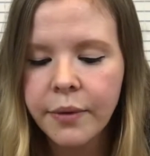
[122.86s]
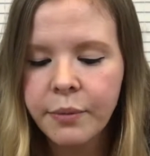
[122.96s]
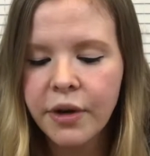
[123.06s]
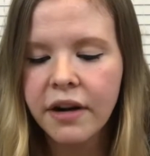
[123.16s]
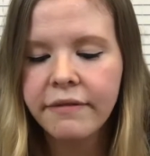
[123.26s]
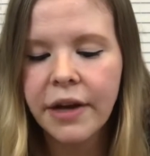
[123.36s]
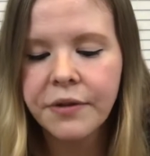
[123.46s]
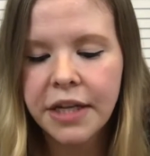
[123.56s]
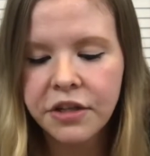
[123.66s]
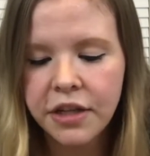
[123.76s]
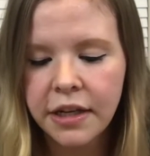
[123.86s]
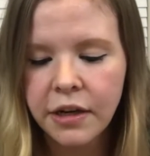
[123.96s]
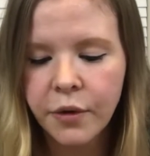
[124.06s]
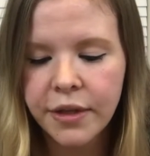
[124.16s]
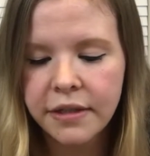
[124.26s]
would put on foundation,
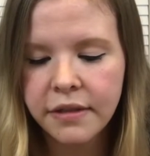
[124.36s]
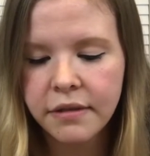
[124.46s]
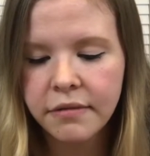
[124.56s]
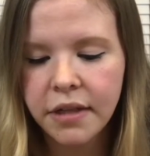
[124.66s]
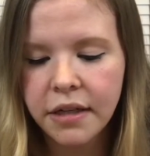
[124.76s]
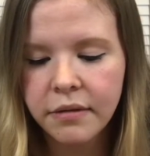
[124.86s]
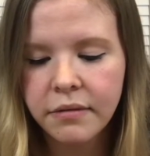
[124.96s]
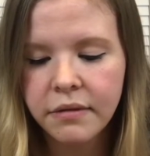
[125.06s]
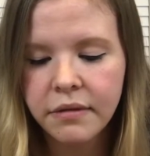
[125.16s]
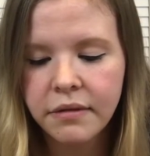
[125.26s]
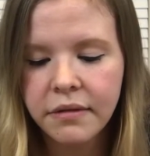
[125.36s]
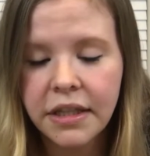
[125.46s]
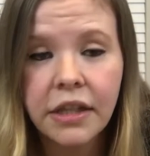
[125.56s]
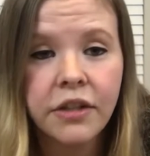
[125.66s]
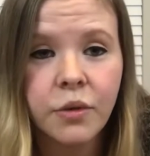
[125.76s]
it always, you know,
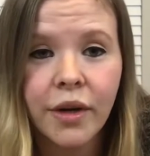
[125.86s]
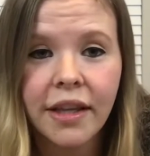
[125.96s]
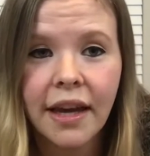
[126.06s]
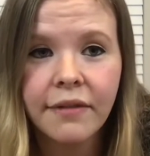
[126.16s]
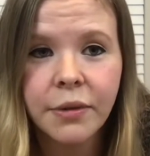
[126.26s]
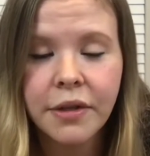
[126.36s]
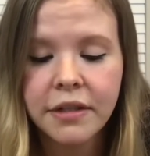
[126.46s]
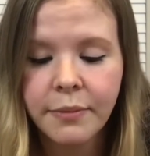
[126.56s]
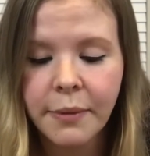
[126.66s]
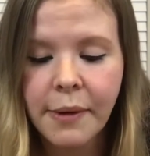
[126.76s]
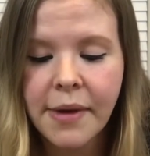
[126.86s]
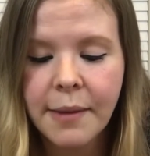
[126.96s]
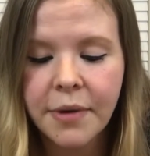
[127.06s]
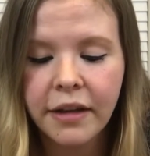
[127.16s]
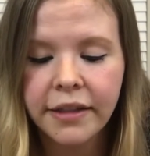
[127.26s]
it looked oily afterwards. But maybe
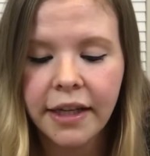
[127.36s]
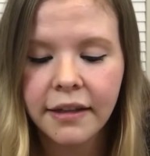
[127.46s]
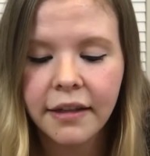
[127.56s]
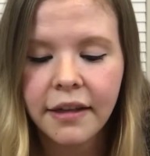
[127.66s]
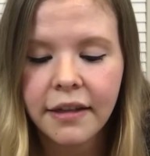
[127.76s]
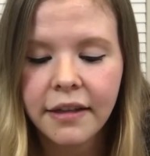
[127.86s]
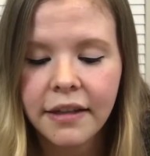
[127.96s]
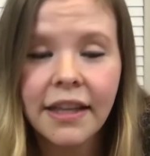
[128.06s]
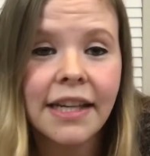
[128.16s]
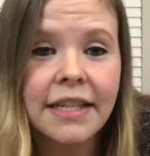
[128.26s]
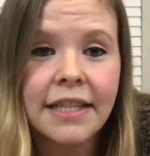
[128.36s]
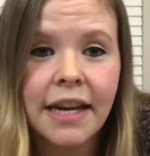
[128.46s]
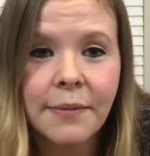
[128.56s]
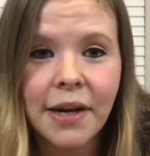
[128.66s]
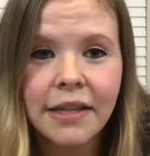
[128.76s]
I'm not like I said,
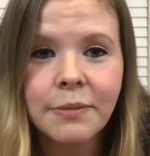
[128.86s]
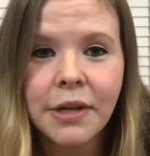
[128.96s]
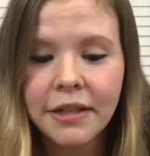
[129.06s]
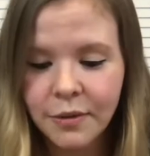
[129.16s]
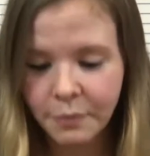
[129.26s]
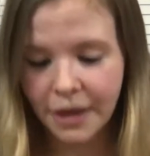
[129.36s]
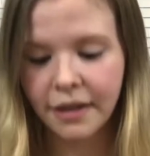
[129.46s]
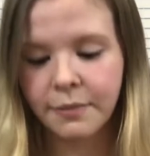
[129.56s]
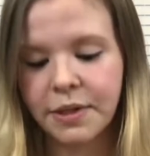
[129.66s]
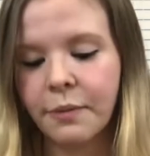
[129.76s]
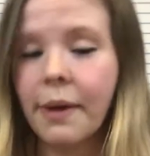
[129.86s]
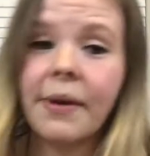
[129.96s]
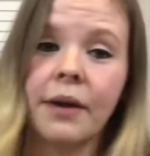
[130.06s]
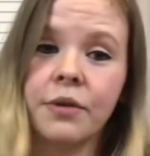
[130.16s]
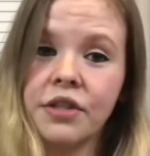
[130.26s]
I'm not experienced with makeup, so
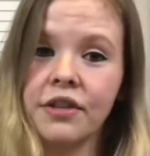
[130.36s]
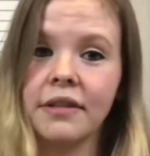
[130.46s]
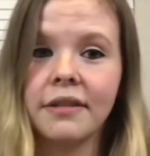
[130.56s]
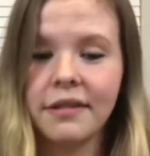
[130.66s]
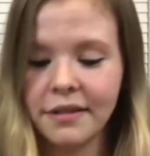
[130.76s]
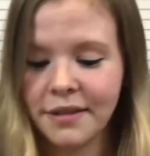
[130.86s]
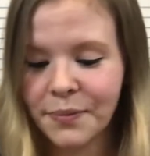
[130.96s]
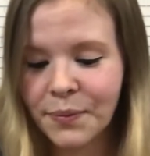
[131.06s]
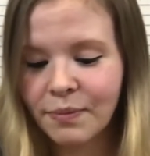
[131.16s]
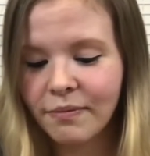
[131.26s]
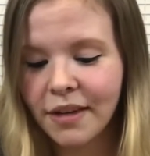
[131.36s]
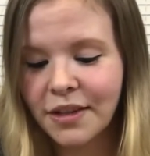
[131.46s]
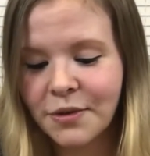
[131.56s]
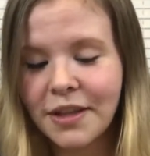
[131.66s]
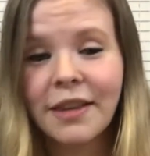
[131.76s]
maybe I was just
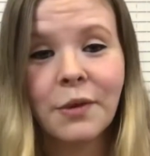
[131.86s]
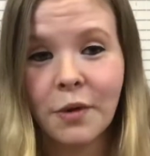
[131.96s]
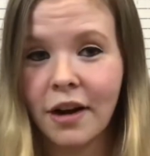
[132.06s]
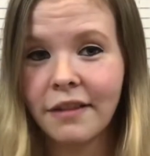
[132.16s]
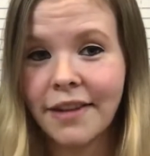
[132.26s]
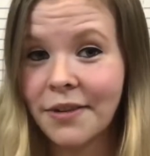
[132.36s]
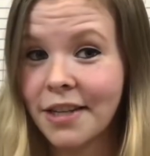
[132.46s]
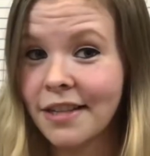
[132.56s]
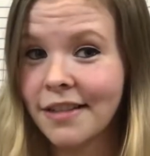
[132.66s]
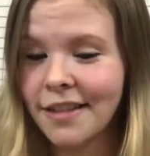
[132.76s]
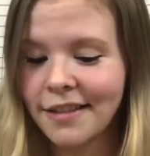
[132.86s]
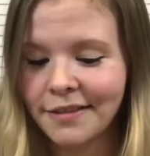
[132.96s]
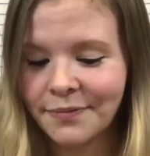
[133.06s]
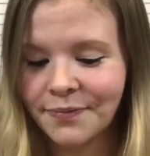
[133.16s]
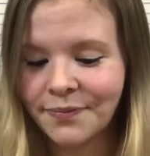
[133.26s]
using the wrong foundation.
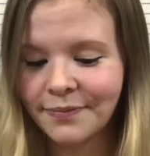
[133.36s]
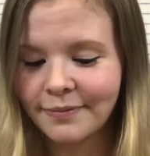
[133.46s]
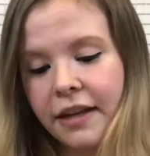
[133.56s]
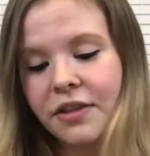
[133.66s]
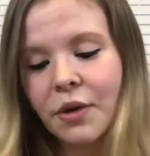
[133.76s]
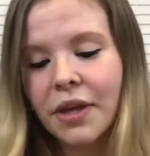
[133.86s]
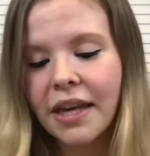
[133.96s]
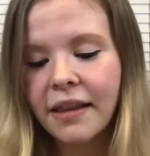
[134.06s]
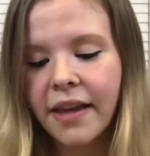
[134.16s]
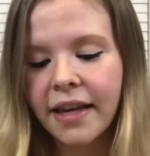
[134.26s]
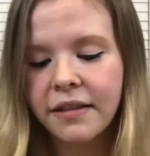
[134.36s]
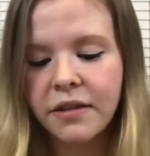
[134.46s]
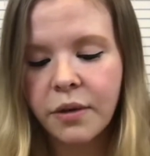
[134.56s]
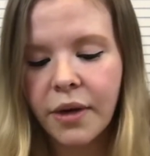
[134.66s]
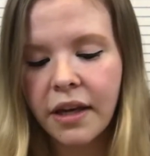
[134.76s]
So he likes
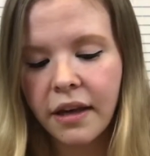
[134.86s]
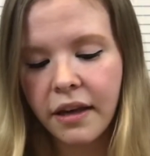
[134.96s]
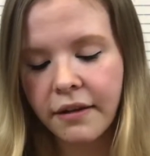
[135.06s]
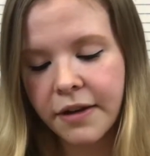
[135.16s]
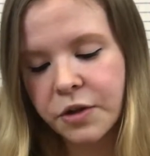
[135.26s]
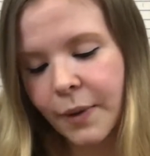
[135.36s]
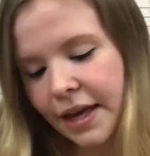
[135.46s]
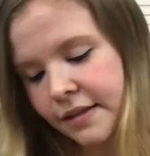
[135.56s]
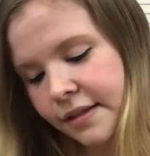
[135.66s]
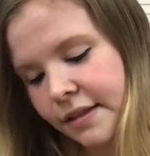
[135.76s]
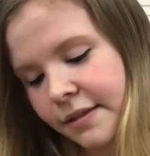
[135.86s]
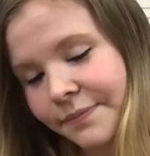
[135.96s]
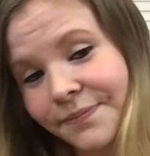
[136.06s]
doing facial masks.